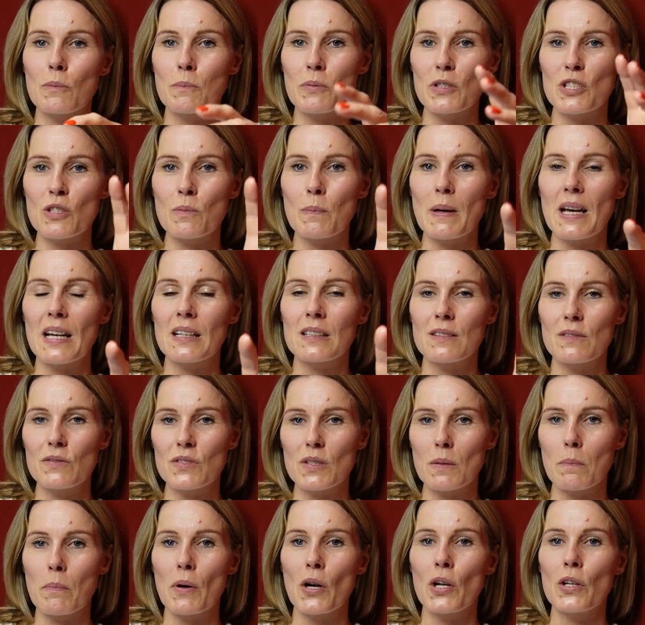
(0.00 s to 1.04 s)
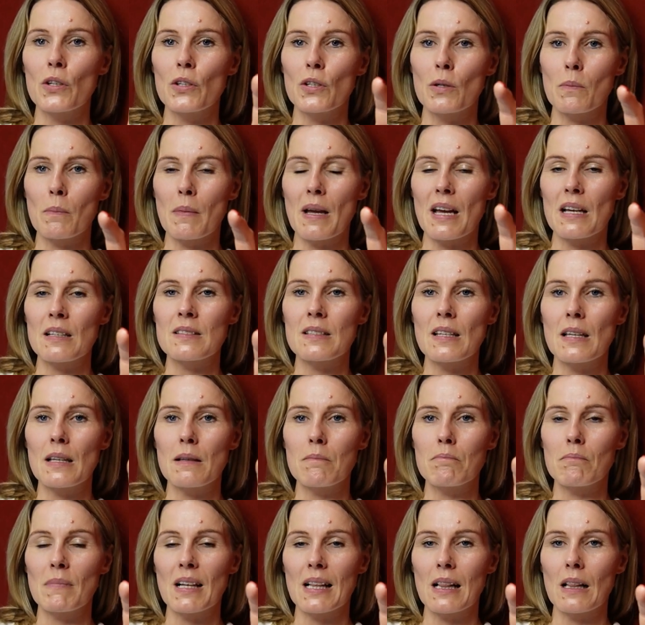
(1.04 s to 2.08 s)
perspectives about your messy
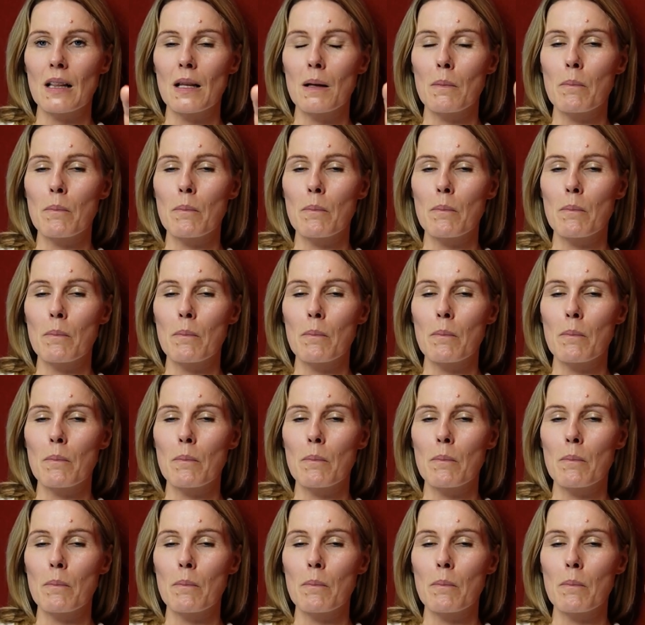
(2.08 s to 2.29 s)
middle,